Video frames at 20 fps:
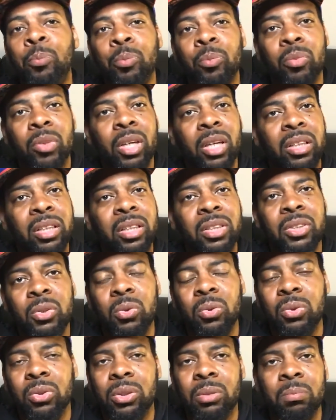And get
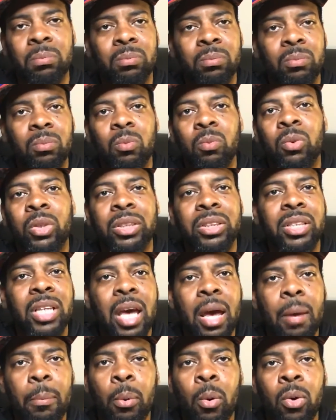you some Rich
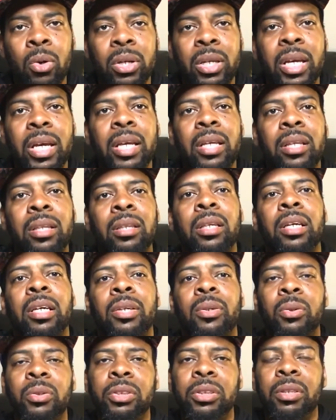Dad, Poor Dad.
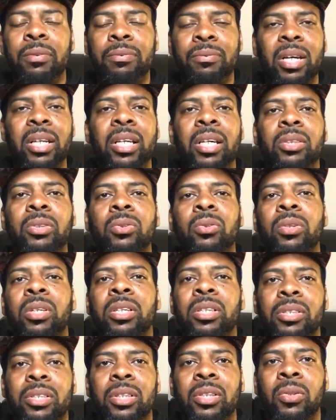Increase your financial
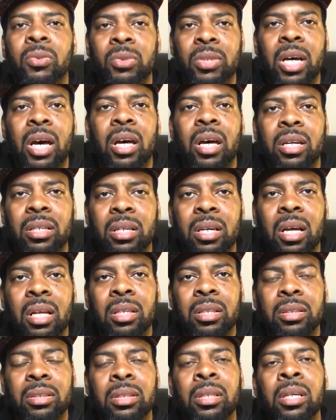literacy. Use that
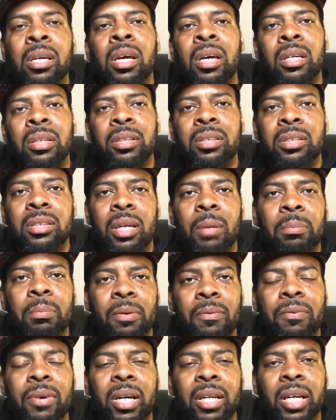$100 to step your
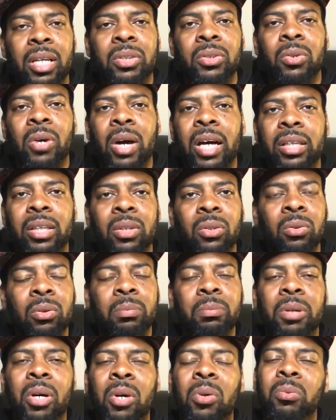financial IQ
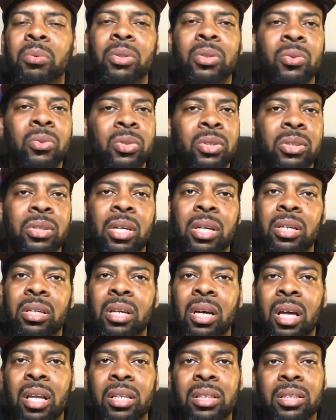up. Don't use this
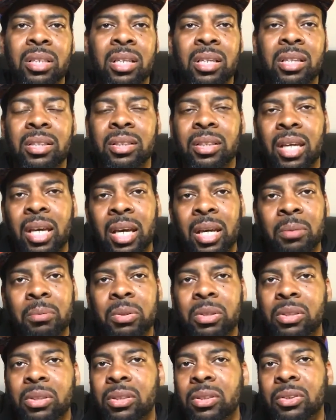$100 in a scam
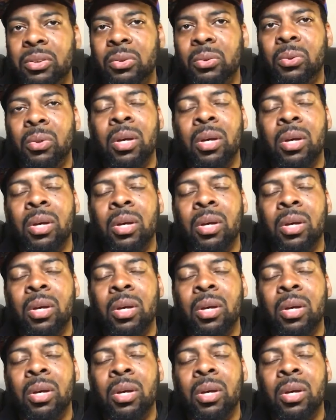just because you